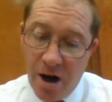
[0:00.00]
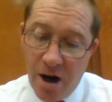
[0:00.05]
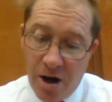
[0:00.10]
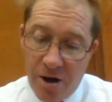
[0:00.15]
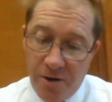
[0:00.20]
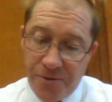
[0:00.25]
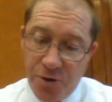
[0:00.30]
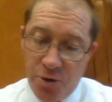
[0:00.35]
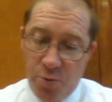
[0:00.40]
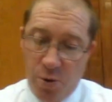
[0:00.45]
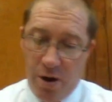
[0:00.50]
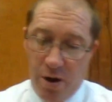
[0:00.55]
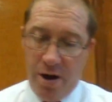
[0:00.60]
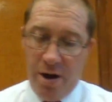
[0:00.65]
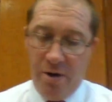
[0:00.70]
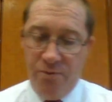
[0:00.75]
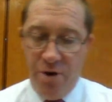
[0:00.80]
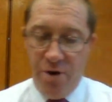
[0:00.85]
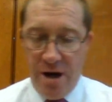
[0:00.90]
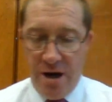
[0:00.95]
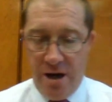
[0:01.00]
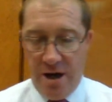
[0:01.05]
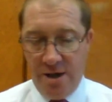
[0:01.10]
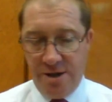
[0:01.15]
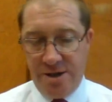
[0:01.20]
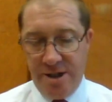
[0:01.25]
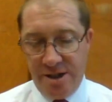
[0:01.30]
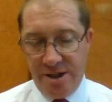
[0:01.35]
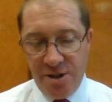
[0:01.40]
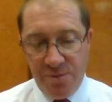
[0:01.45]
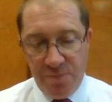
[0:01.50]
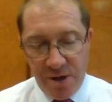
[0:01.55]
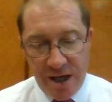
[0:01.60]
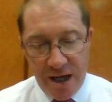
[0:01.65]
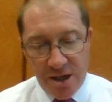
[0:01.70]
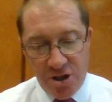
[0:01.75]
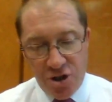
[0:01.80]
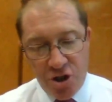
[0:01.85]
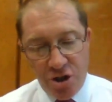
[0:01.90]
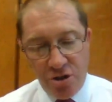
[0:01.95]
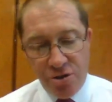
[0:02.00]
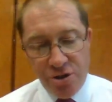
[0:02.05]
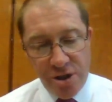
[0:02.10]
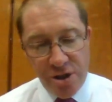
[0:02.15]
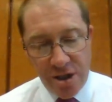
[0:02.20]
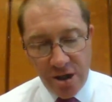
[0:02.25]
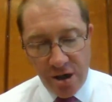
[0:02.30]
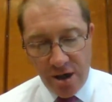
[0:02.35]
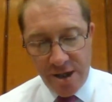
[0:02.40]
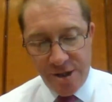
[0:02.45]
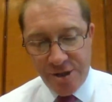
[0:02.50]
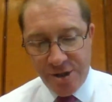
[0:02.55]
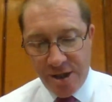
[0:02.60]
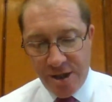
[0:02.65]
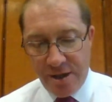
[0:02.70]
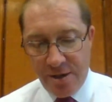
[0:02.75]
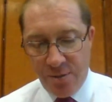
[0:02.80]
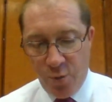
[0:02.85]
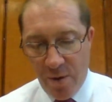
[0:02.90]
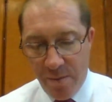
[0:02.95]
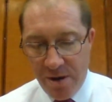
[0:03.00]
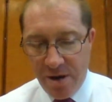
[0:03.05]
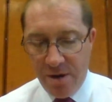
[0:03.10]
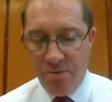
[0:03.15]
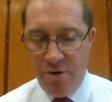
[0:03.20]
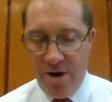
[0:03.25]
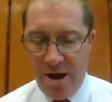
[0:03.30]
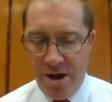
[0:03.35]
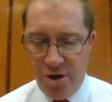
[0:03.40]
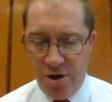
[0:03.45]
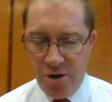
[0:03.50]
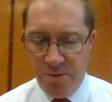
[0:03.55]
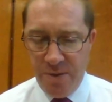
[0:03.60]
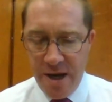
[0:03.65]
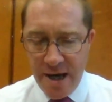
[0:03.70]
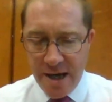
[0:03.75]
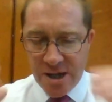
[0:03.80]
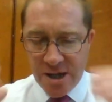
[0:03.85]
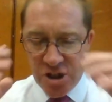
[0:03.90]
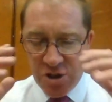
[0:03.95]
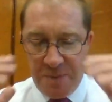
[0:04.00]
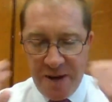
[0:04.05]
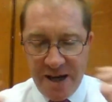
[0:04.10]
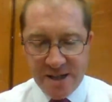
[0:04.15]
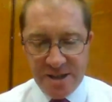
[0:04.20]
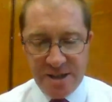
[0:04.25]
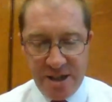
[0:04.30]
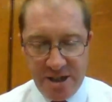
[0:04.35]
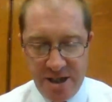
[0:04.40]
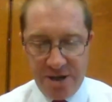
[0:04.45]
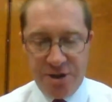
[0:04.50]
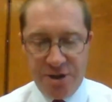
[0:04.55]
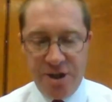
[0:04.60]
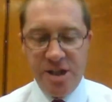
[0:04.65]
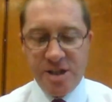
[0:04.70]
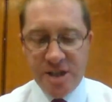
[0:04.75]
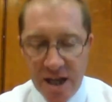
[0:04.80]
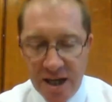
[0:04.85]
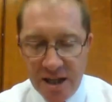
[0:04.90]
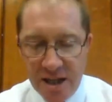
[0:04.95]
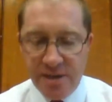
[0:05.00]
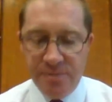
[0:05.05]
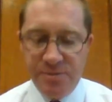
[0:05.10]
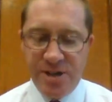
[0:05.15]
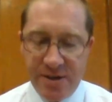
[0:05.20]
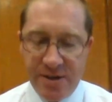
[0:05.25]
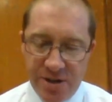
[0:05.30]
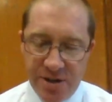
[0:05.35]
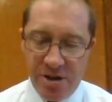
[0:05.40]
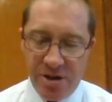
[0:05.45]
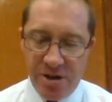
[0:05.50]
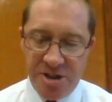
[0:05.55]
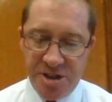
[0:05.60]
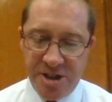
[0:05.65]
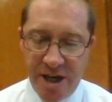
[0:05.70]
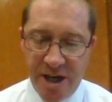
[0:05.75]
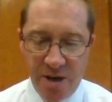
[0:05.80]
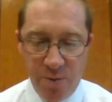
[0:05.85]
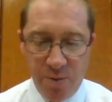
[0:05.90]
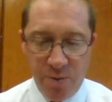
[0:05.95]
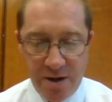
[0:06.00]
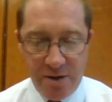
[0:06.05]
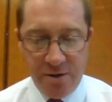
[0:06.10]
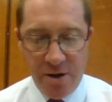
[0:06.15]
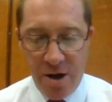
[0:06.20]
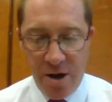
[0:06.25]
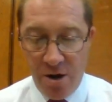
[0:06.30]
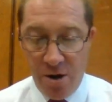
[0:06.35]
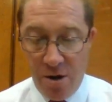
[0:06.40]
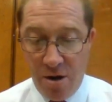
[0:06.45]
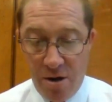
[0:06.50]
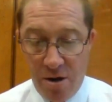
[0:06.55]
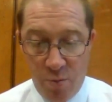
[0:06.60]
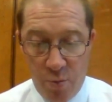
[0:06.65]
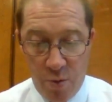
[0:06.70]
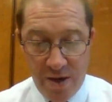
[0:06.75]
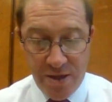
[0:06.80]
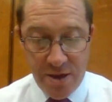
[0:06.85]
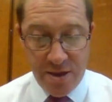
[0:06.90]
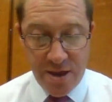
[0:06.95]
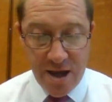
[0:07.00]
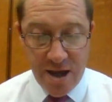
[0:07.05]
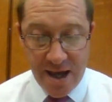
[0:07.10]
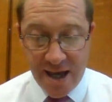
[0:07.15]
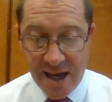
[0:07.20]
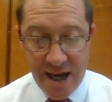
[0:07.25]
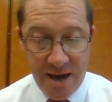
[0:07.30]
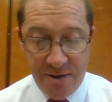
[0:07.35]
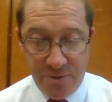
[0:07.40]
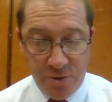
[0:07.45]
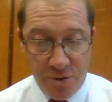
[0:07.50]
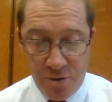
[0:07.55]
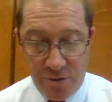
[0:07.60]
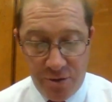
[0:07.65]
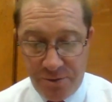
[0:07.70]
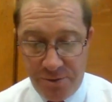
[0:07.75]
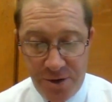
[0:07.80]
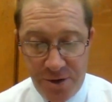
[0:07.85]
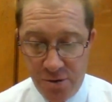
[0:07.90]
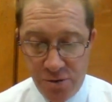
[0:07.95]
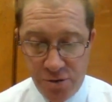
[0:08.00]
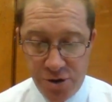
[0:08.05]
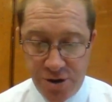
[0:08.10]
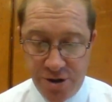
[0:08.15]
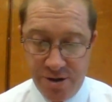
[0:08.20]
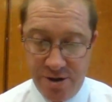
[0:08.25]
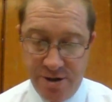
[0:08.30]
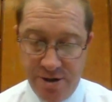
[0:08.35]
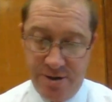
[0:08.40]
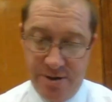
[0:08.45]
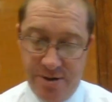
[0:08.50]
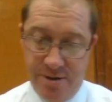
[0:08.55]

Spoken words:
After a while, I realised this and began choosing guys and women at random, expecting nothing, telling them to have a nice day whether they gave or refused.